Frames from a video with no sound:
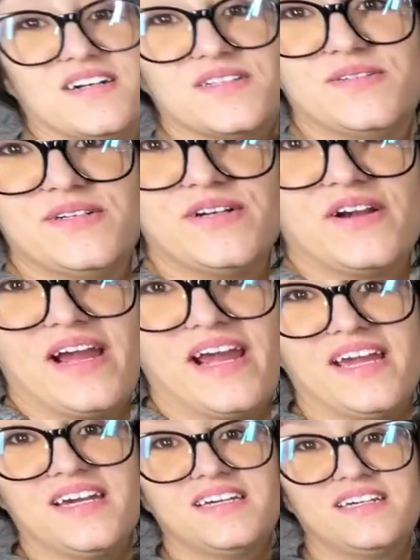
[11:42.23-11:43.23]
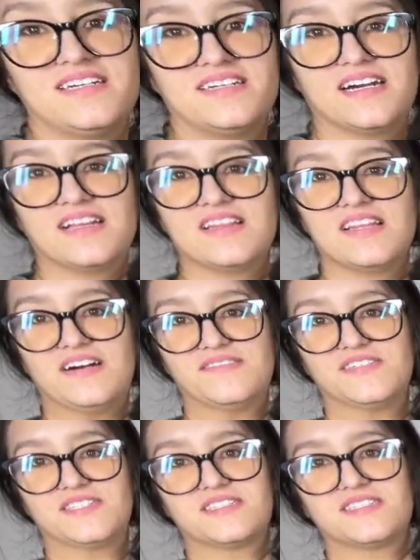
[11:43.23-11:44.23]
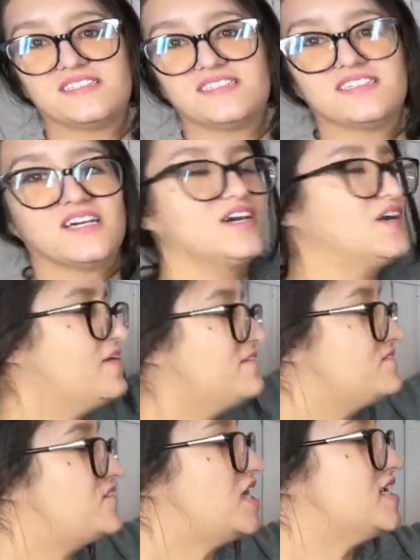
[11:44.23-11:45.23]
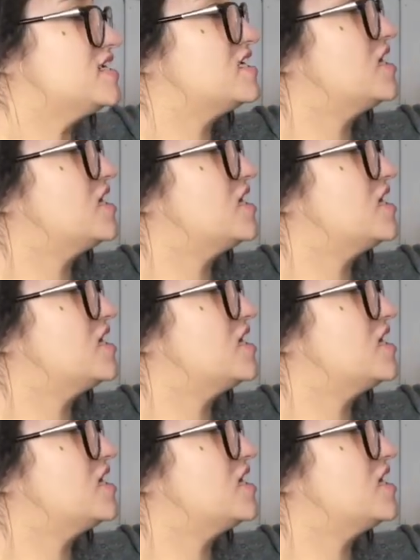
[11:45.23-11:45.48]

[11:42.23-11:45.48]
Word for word: Blue and gray, I love this fun